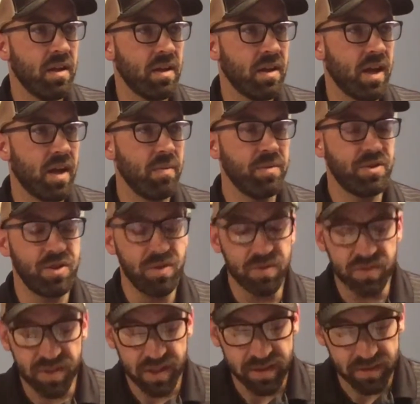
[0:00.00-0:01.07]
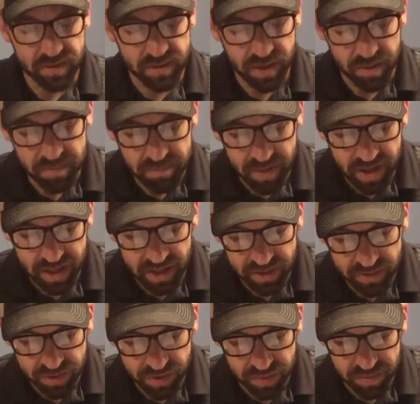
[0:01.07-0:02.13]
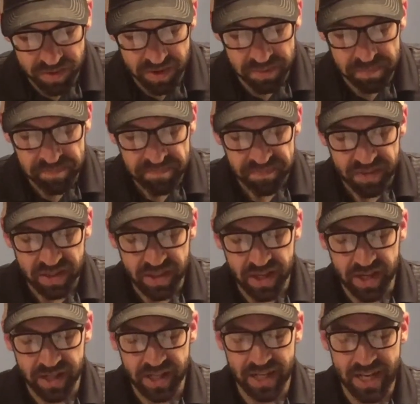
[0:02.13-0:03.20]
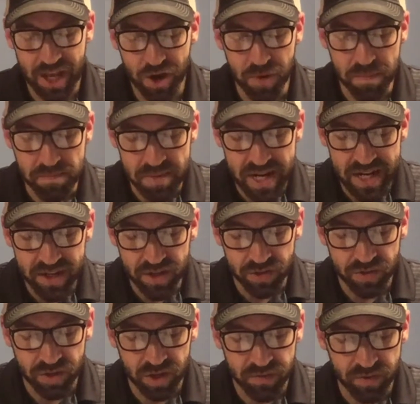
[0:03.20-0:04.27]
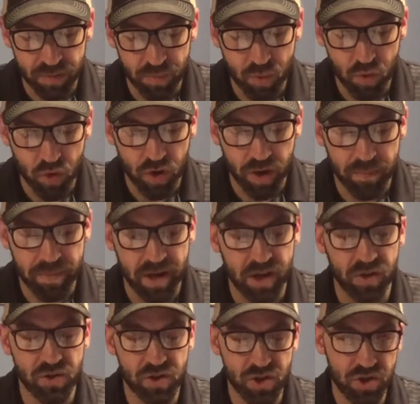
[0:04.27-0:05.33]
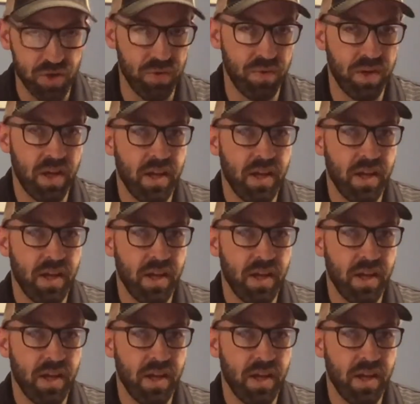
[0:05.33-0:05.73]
God, would you send somebody to me that can help me discover more about you?